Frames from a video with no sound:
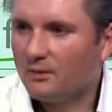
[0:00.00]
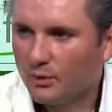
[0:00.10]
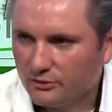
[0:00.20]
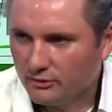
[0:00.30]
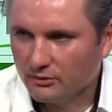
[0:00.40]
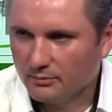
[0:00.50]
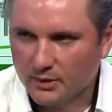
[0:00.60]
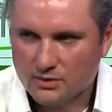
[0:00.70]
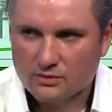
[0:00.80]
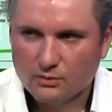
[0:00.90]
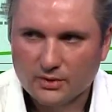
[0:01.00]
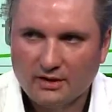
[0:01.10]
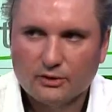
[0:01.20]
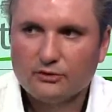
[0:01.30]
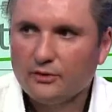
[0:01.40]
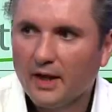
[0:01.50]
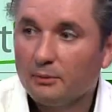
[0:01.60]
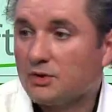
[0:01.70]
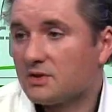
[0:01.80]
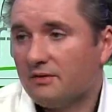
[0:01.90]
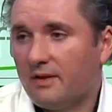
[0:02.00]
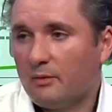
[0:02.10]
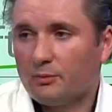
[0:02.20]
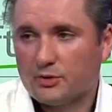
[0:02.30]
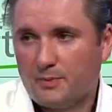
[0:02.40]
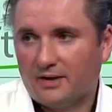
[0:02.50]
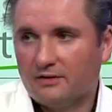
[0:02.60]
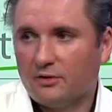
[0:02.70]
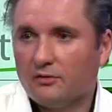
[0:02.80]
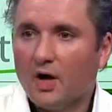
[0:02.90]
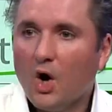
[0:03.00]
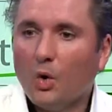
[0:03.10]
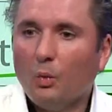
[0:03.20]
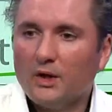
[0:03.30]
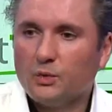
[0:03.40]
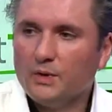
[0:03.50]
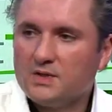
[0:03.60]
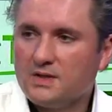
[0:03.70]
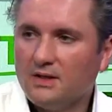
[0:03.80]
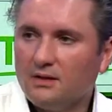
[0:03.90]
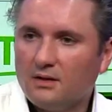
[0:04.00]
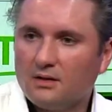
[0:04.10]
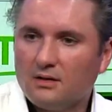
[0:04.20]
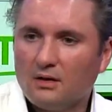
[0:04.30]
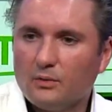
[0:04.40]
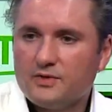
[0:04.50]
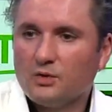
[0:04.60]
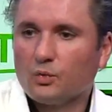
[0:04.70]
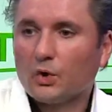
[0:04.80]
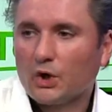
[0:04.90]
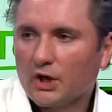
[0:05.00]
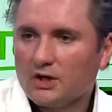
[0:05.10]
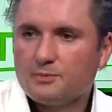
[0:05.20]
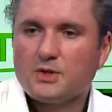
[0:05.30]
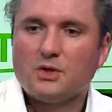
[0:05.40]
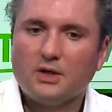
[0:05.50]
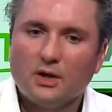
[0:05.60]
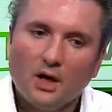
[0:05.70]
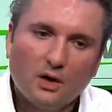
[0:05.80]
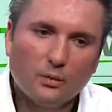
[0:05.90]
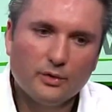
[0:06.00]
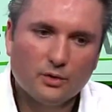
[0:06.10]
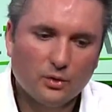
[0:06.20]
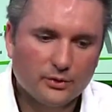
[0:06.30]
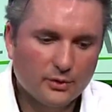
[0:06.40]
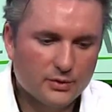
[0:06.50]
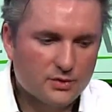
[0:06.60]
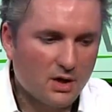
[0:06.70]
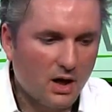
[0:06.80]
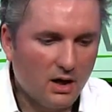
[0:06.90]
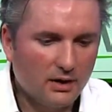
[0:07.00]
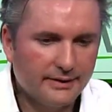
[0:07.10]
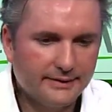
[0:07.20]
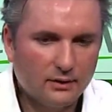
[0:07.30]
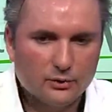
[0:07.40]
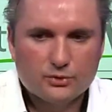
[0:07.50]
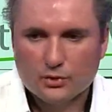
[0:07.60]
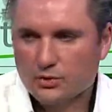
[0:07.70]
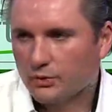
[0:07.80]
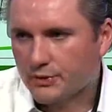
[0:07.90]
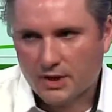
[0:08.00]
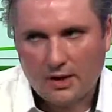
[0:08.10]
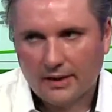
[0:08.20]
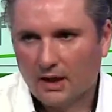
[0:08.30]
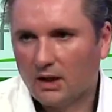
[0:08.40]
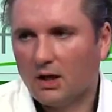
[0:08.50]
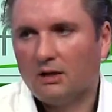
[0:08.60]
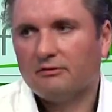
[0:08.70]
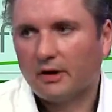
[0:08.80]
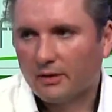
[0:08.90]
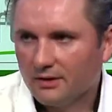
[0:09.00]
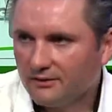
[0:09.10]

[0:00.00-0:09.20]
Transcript: them what to do because you would never do that, but just give them a perspective of mm -hmm. what we've seen uh, we've seen work, especially with all those uh, you know social sharing yeah. and so part